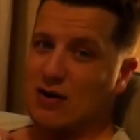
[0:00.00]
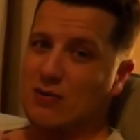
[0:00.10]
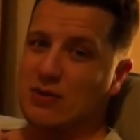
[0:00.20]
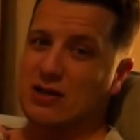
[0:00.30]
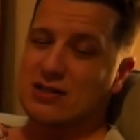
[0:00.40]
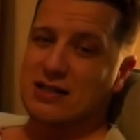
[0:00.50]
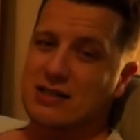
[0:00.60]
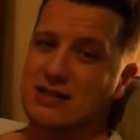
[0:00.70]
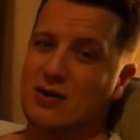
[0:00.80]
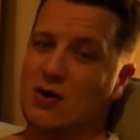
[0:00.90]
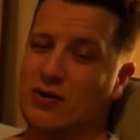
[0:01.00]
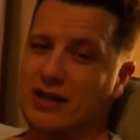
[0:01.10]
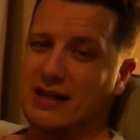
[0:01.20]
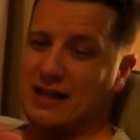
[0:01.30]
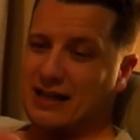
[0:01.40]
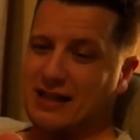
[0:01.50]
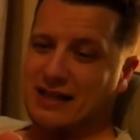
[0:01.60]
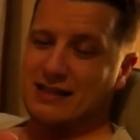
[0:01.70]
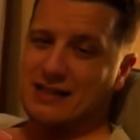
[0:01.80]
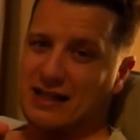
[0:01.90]
Well, because you're holding it like
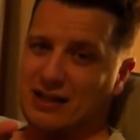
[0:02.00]
this,